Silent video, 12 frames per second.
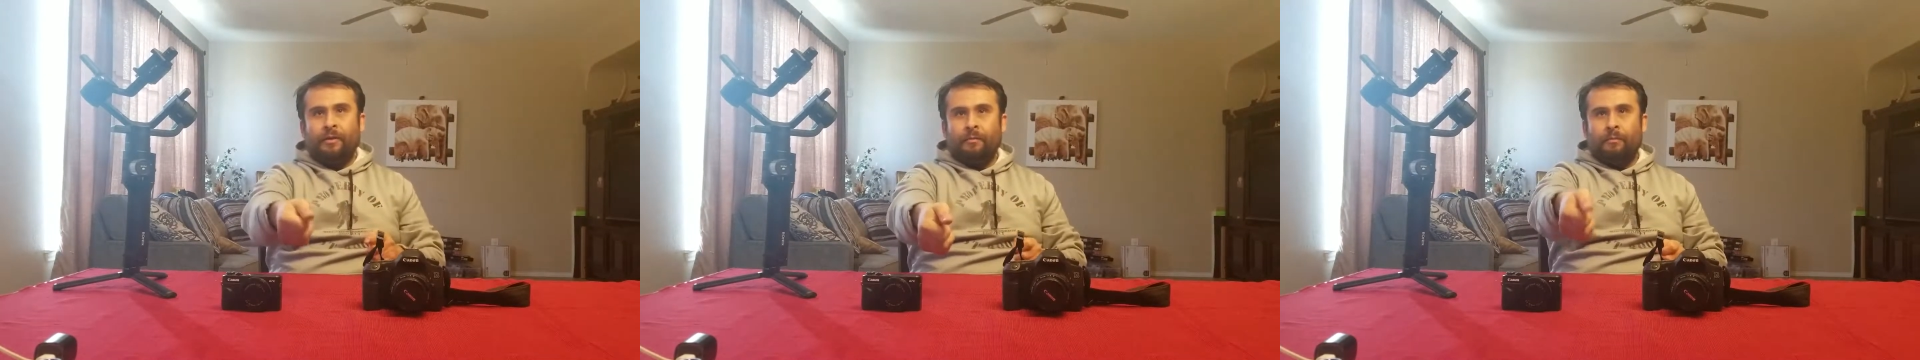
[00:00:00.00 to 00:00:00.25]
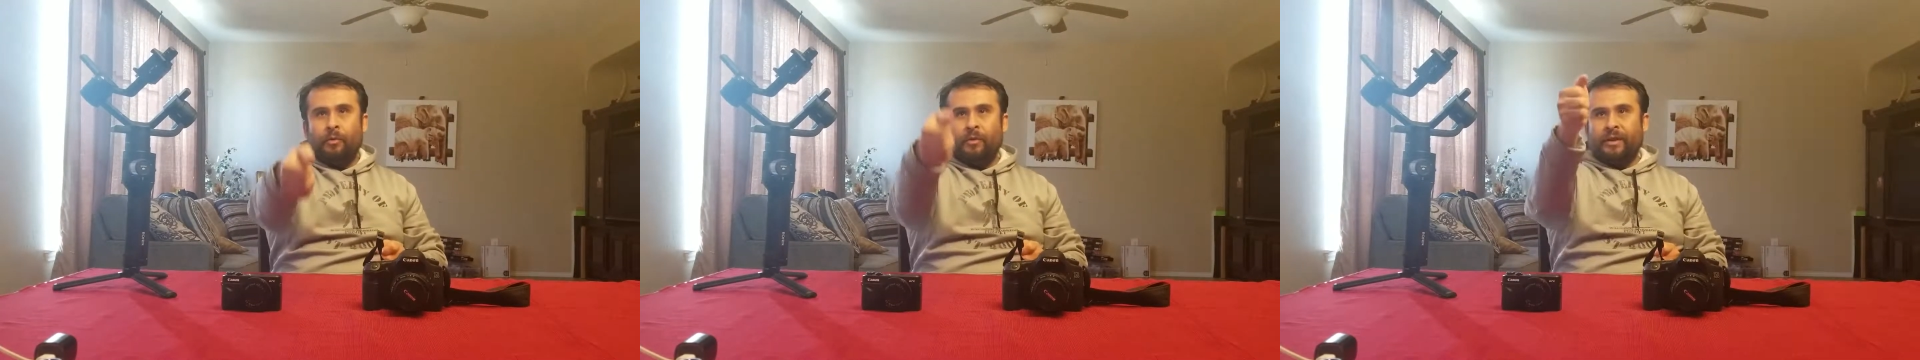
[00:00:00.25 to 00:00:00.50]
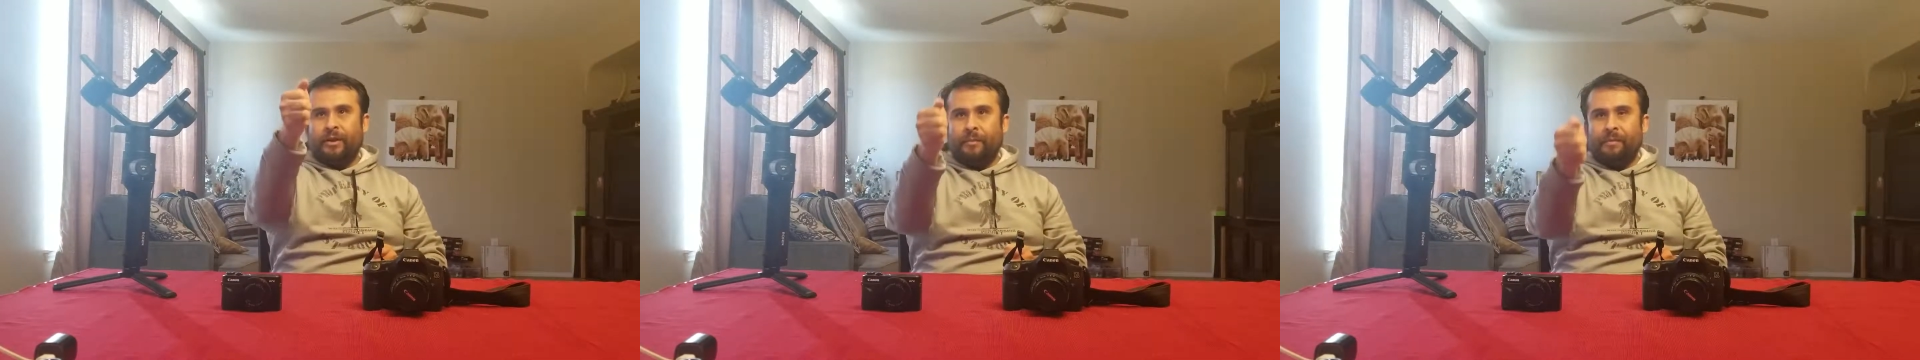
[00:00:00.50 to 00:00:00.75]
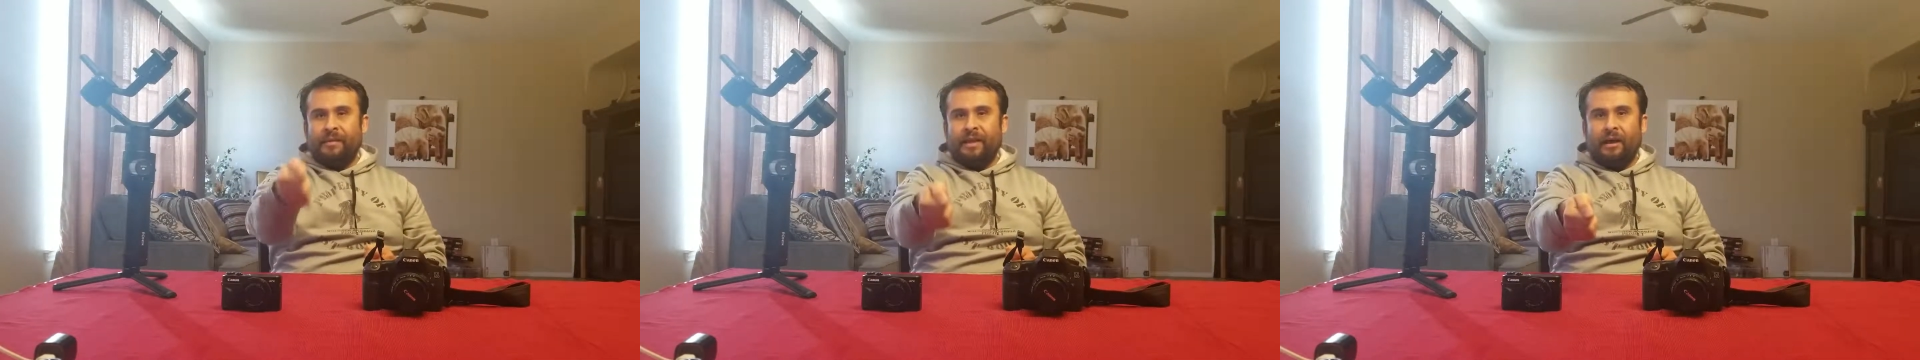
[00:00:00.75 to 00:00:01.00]
moving it up
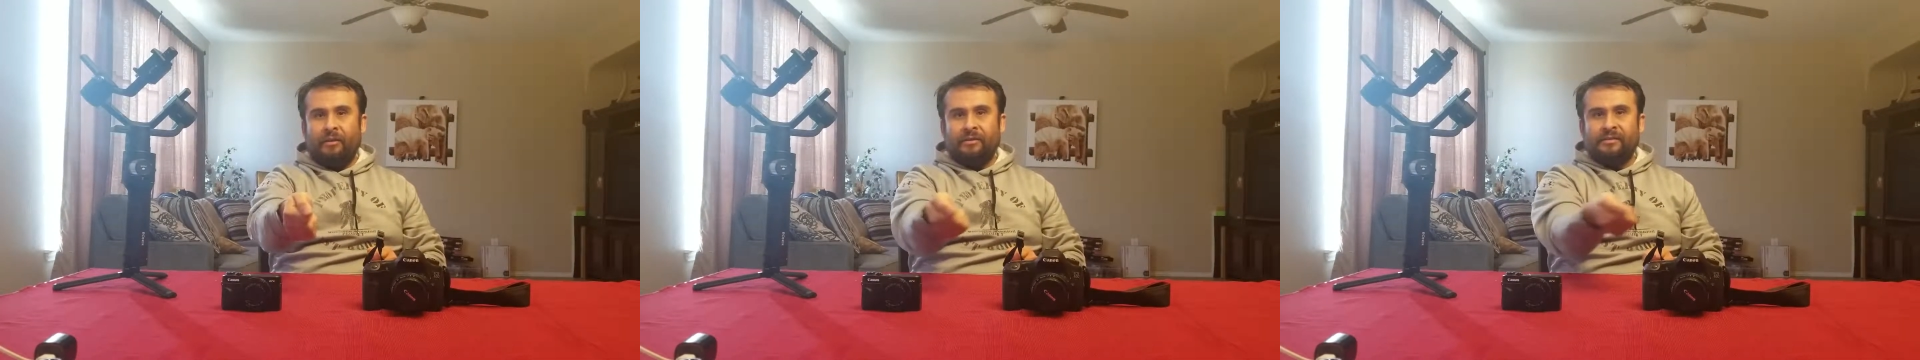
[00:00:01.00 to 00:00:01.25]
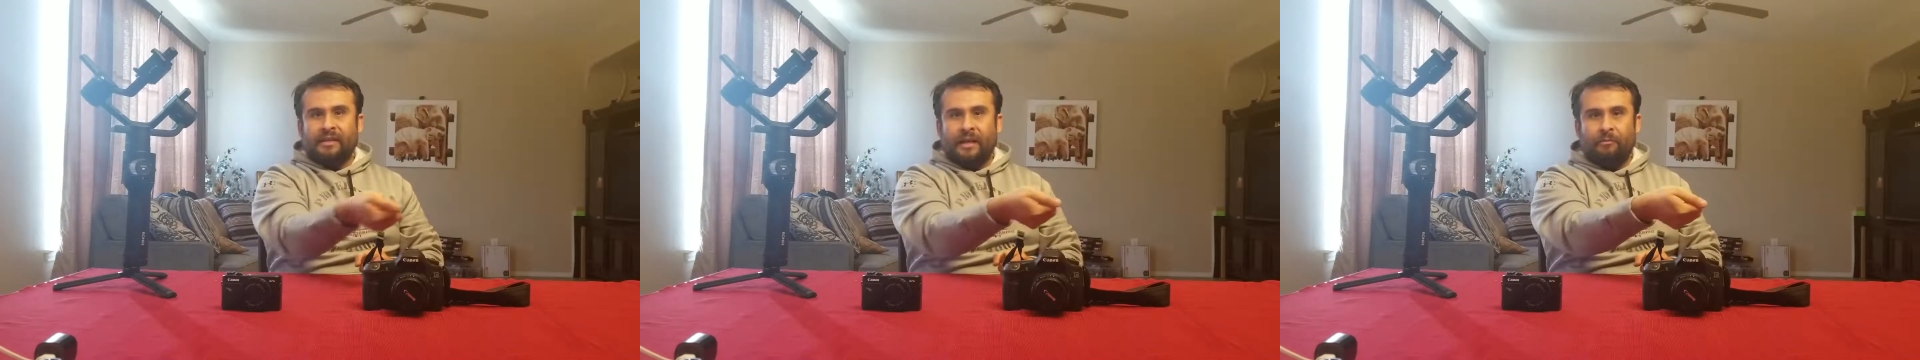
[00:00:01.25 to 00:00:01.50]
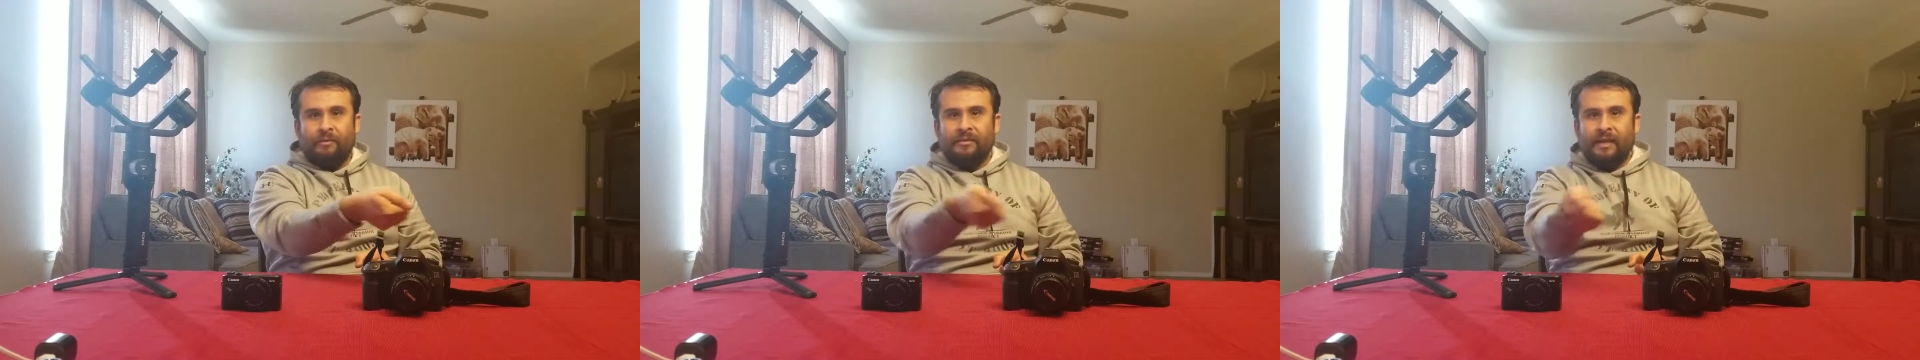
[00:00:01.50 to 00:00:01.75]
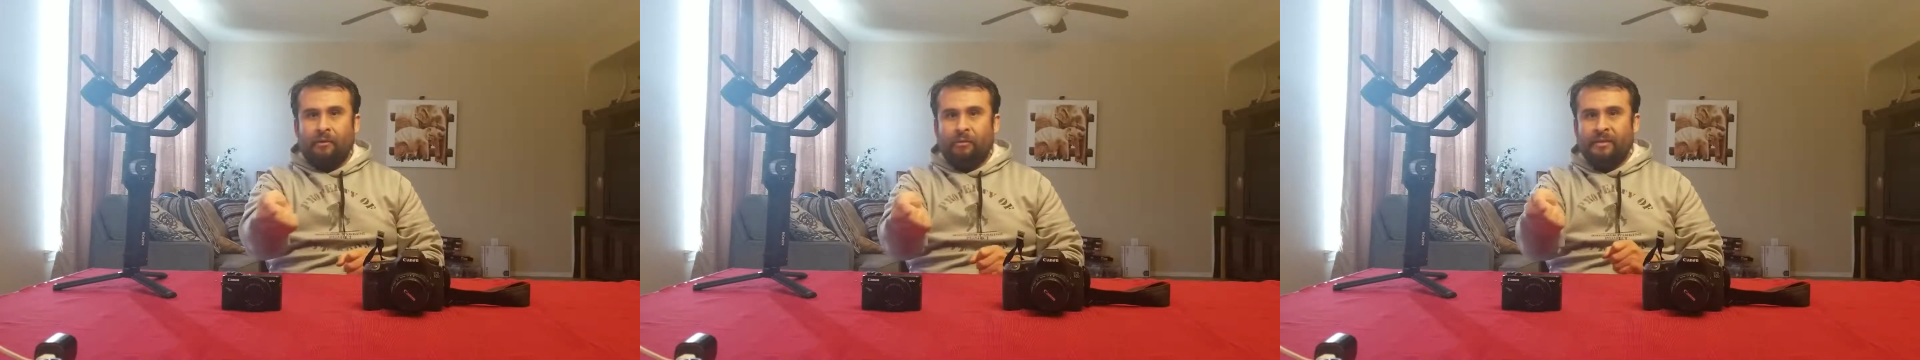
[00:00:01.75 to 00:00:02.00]
and down, sideways,
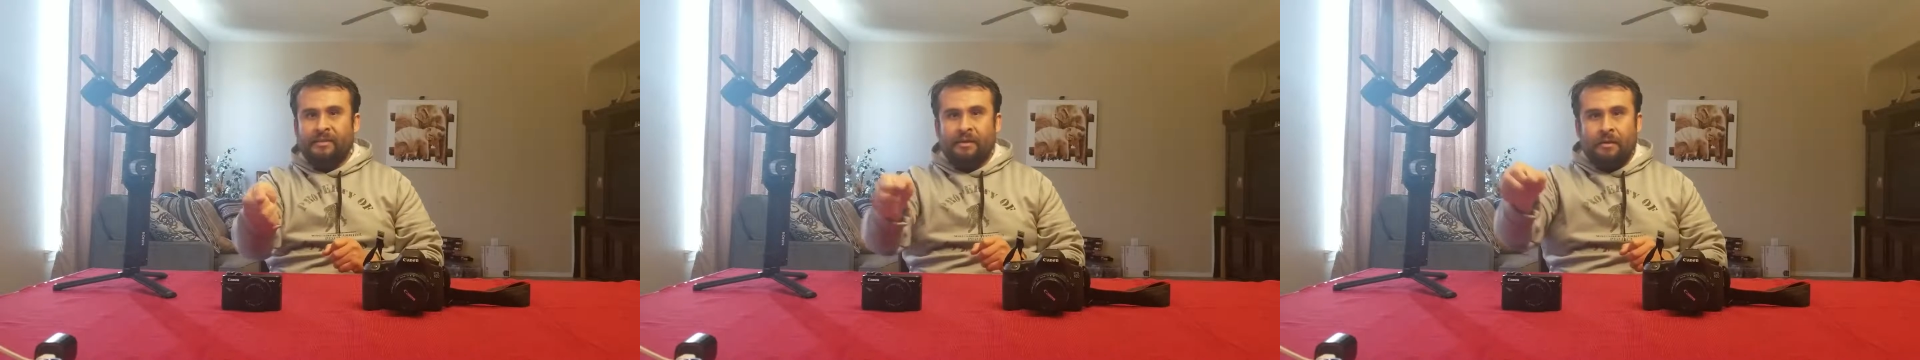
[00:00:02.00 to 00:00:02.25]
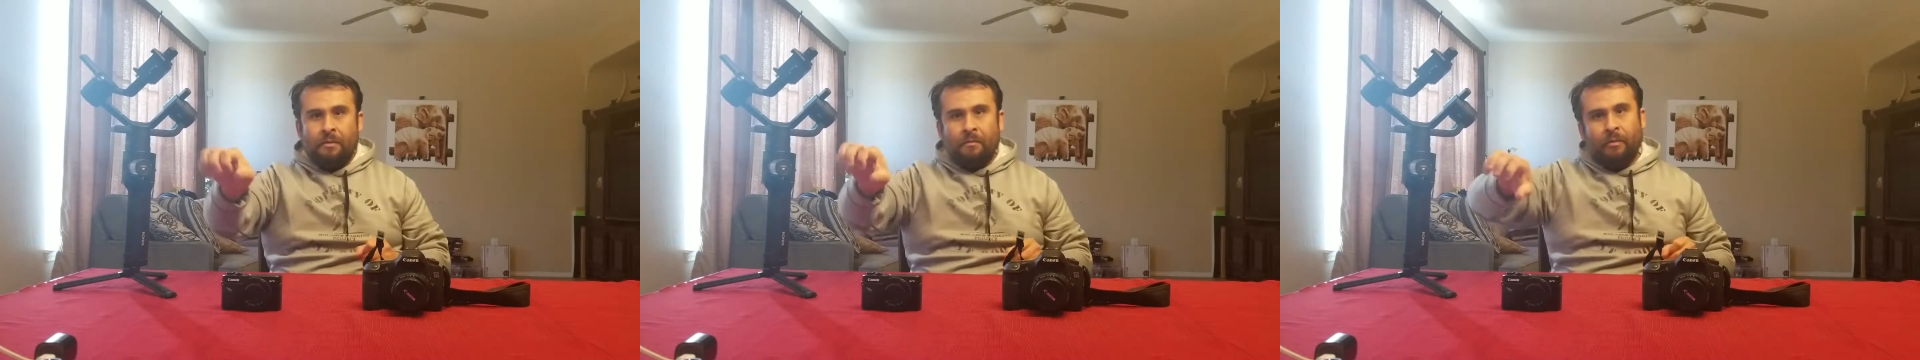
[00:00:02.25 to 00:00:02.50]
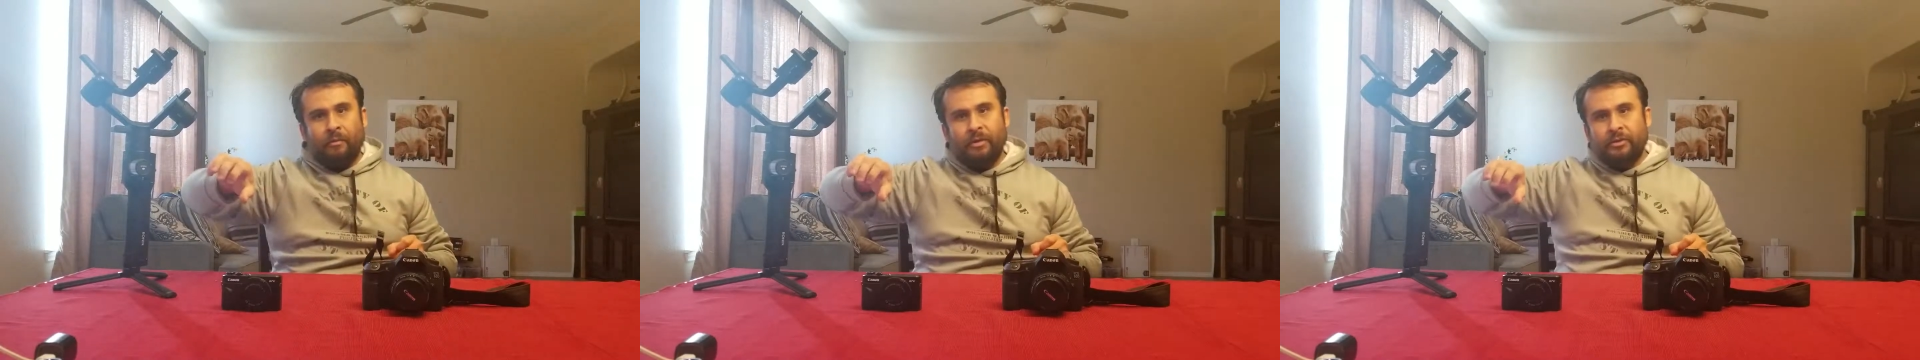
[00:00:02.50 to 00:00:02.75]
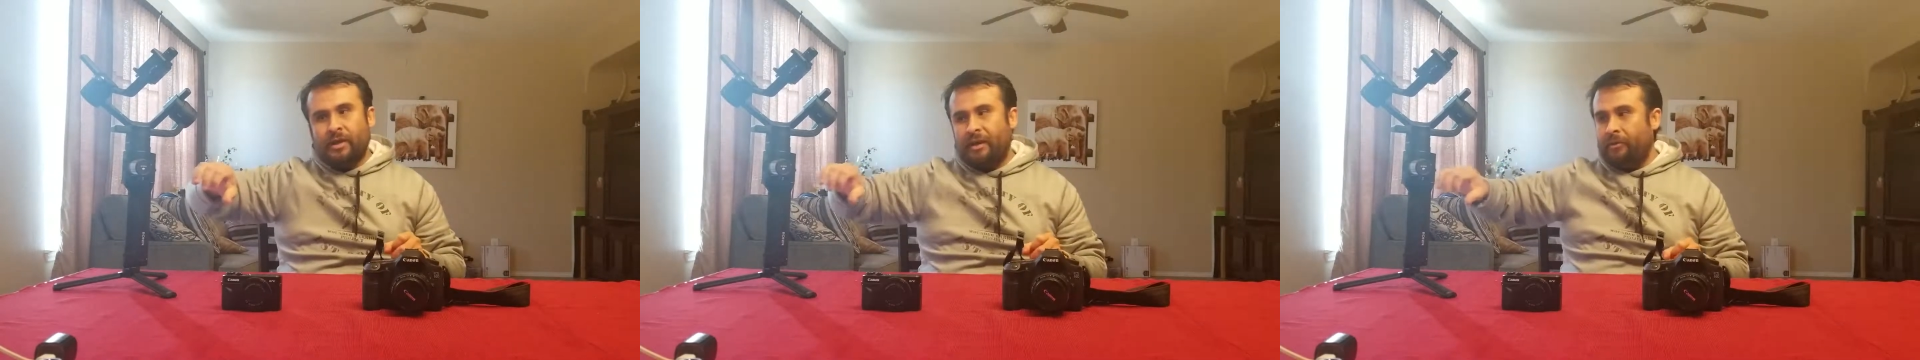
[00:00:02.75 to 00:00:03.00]
sideways, but when you
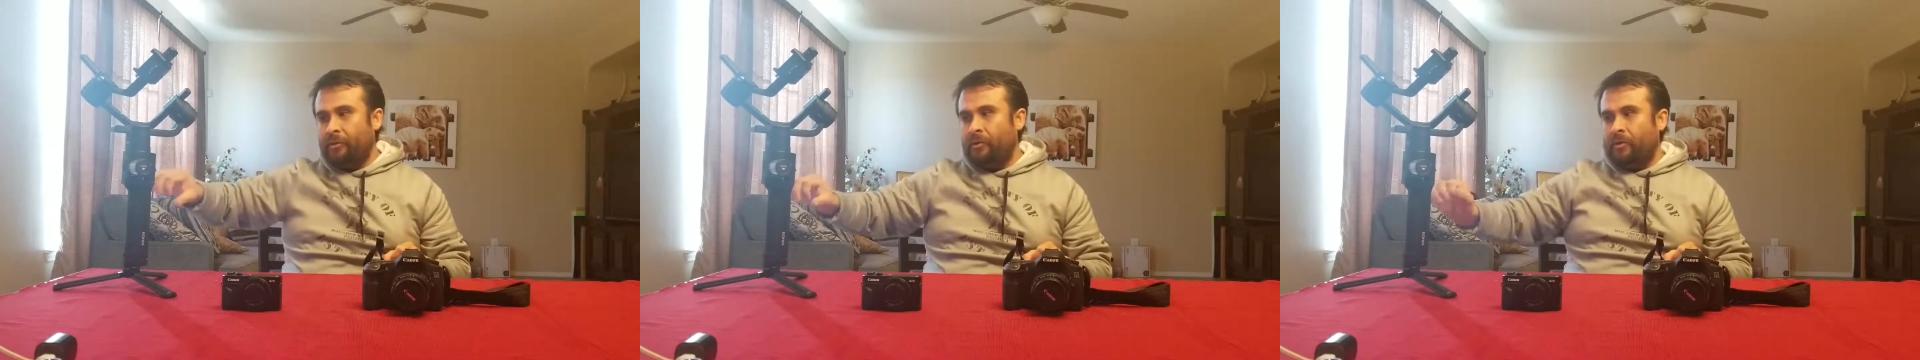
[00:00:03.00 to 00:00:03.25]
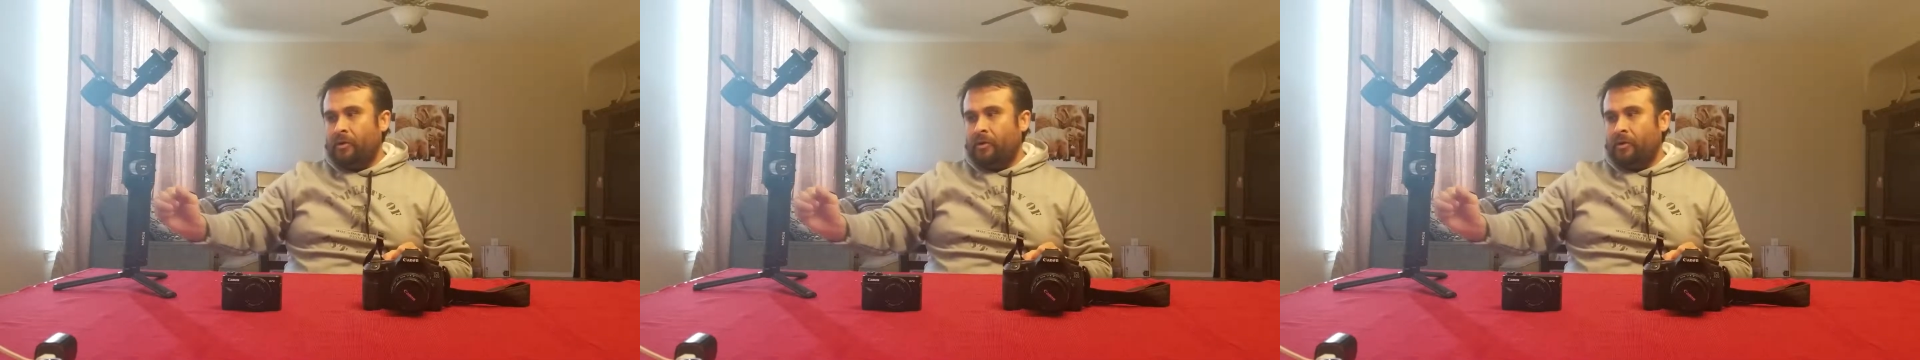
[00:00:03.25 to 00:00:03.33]
try to